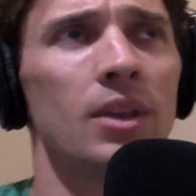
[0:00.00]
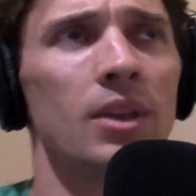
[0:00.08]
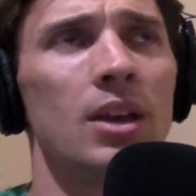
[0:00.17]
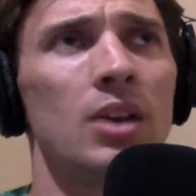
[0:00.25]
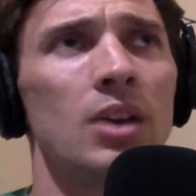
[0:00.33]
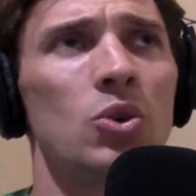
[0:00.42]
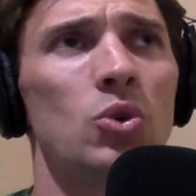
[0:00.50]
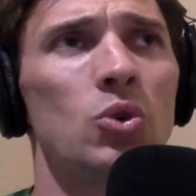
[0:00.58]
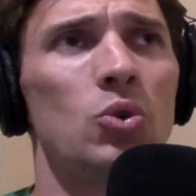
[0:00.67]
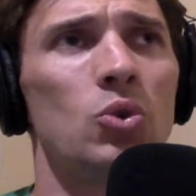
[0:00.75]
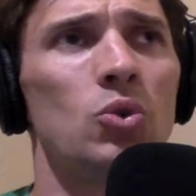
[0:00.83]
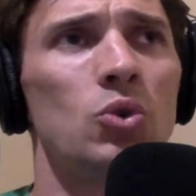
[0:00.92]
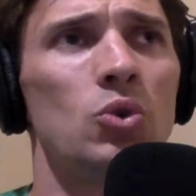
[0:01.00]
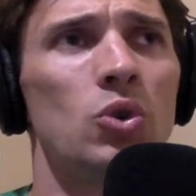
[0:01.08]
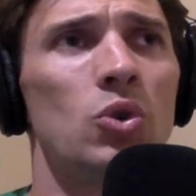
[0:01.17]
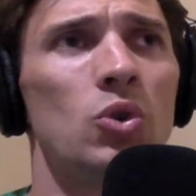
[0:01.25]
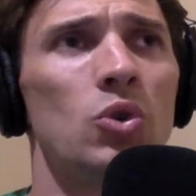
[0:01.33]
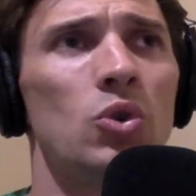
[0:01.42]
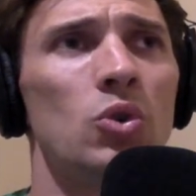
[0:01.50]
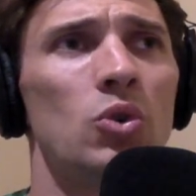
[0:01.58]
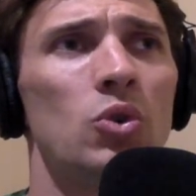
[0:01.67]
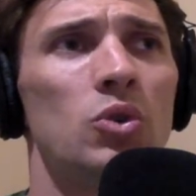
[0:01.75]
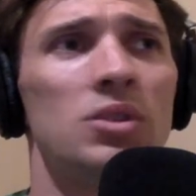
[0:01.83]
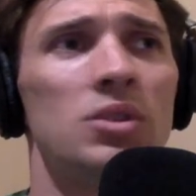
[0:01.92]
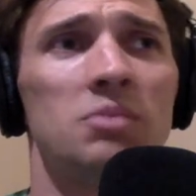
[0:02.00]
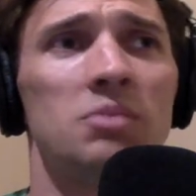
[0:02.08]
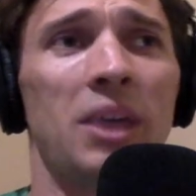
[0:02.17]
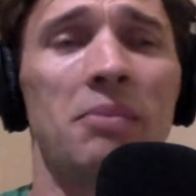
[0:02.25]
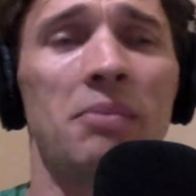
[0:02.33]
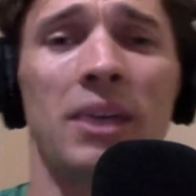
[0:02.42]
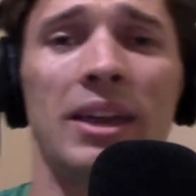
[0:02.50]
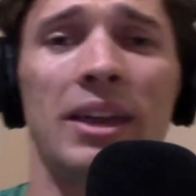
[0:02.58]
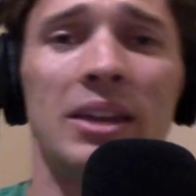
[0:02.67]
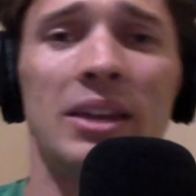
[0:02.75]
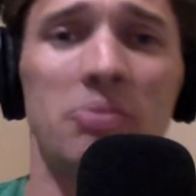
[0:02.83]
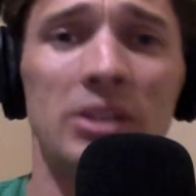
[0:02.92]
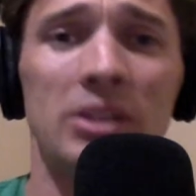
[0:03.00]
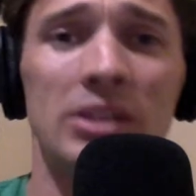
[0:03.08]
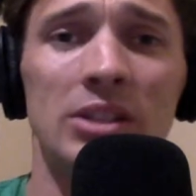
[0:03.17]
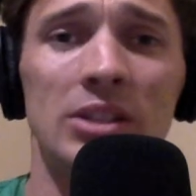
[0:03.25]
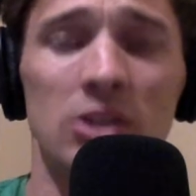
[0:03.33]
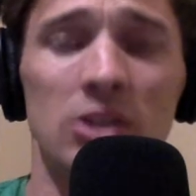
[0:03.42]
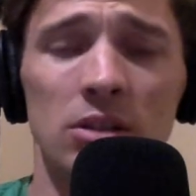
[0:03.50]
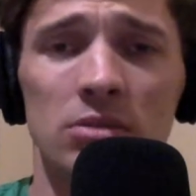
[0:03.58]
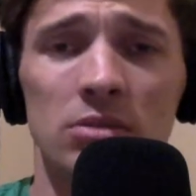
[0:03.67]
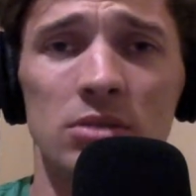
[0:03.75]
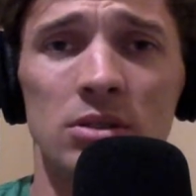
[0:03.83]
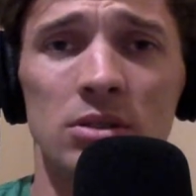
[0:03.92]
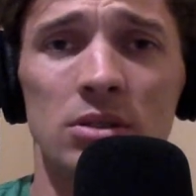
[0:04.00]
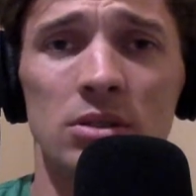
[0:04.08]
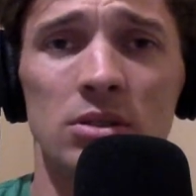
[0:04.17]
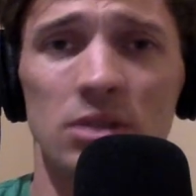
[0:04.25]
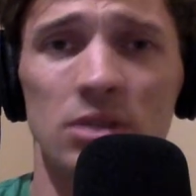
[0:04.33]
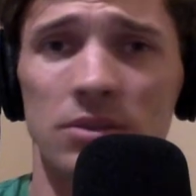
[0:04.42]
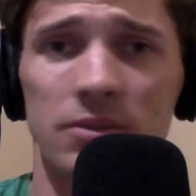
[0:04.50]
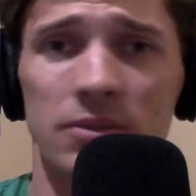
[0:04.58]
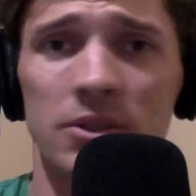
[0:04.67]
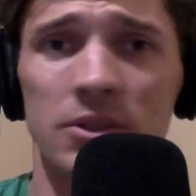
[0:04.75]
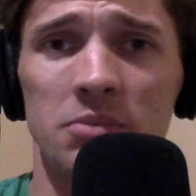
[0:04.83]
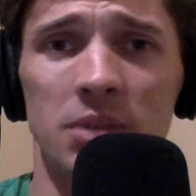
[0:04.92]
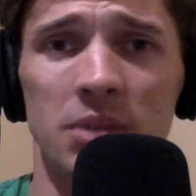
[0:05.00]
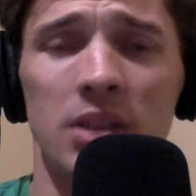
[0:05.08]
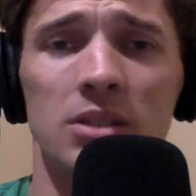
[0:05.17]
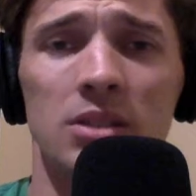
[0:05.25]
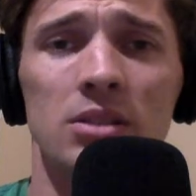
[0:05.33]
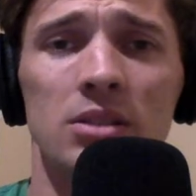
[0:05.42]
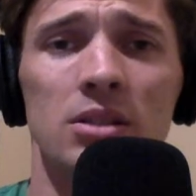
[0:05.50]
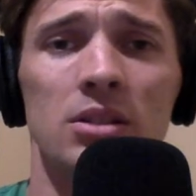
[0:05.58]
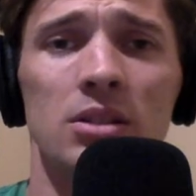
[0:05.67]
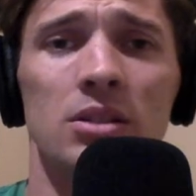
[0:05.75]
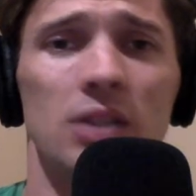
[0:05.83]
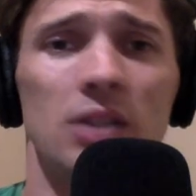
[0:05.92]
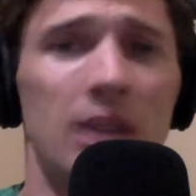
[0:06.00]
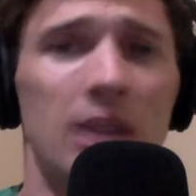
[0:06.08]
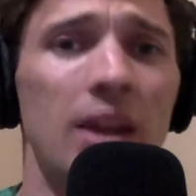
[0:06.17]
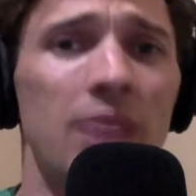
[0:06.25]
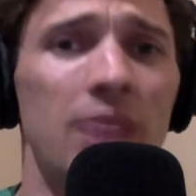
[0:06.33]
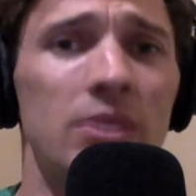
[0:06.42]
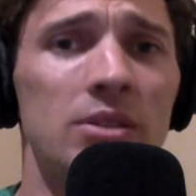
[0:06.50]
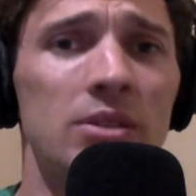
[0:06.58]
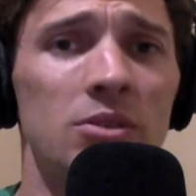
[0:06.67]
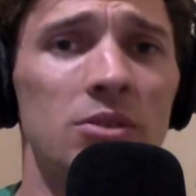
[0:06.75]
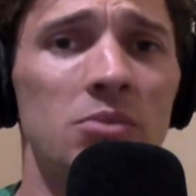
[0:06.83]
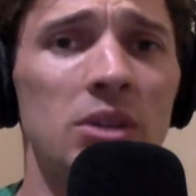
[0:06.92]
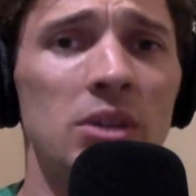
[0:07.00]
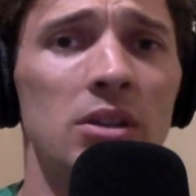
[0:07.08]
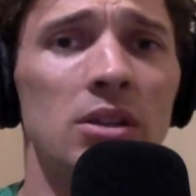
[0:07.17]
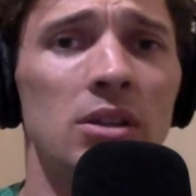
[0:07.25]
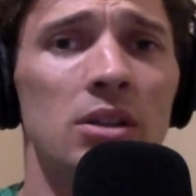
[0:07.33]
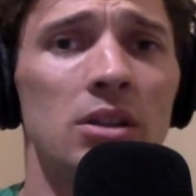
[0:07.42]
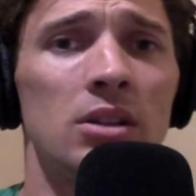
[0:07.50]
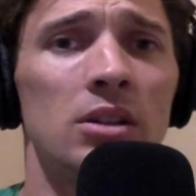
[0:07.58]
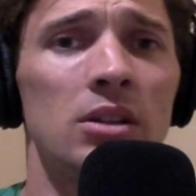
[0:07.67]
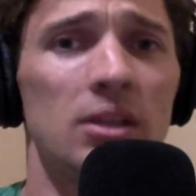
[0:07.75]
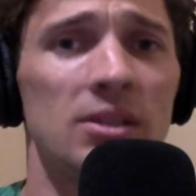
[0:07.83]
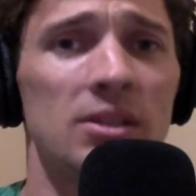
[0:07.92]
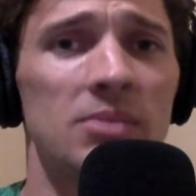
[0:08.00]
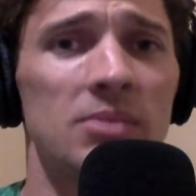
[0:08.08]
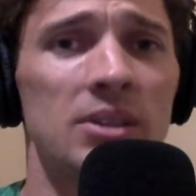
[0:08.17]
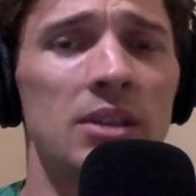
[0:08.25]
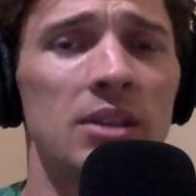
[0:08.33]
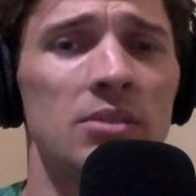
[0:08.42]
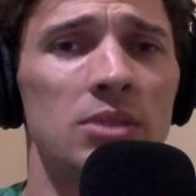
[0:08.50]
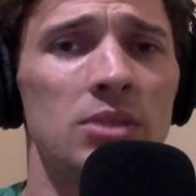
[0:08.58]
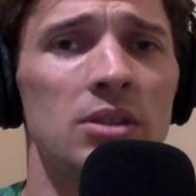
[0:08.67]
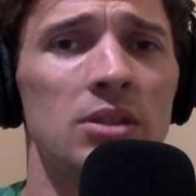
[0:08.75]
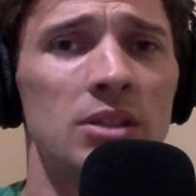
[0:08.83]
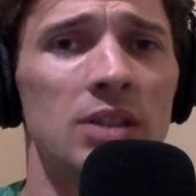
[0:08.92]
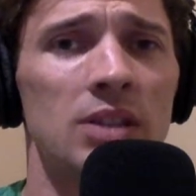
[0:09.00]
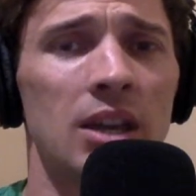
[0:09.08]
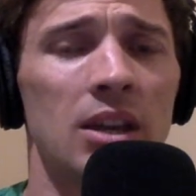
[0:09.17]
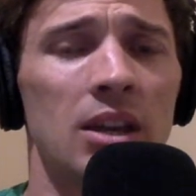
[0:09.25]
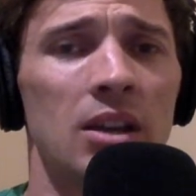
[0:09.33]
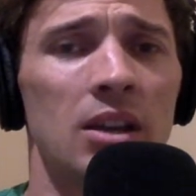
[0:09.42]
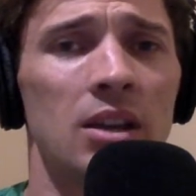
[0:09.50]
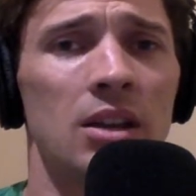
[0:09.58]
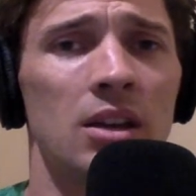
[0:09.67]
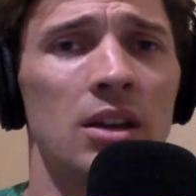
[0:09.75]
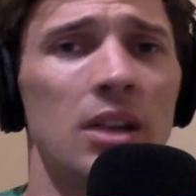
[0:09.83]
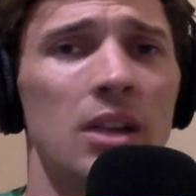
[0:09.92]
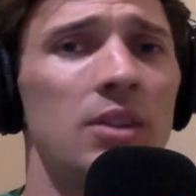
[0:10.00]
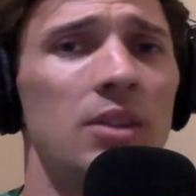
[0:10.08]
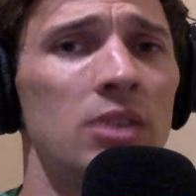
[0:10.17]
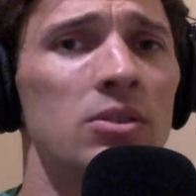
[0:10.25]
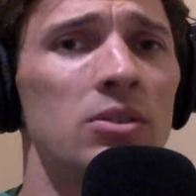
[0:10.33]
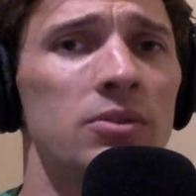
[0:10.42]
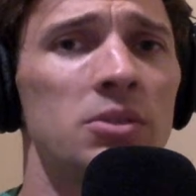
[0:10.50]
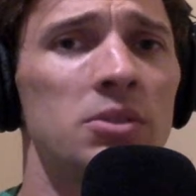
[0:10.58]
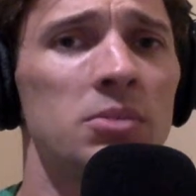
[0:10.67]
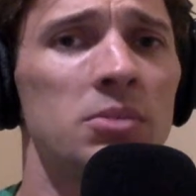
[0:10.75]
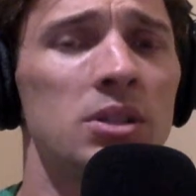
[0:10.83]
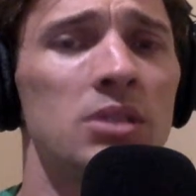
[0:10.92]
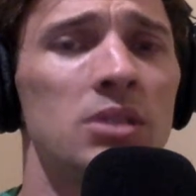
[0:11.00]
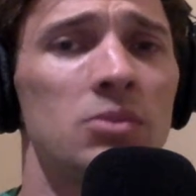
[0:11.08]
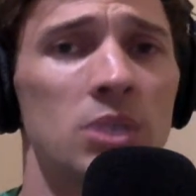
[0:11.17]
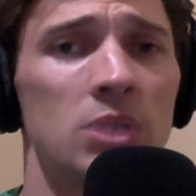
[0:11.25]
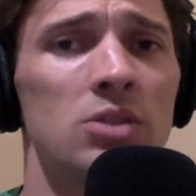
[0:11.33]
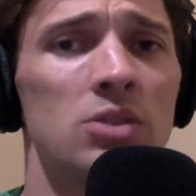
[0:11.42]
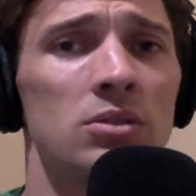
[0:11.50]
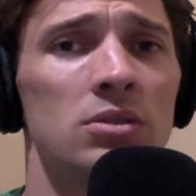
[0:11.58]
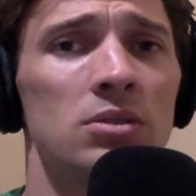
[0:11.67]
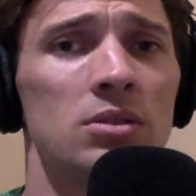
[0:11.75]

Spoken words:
who, despite my inability to coach, took first place at every single meet, except states where he took second. And then he took first place at regionals.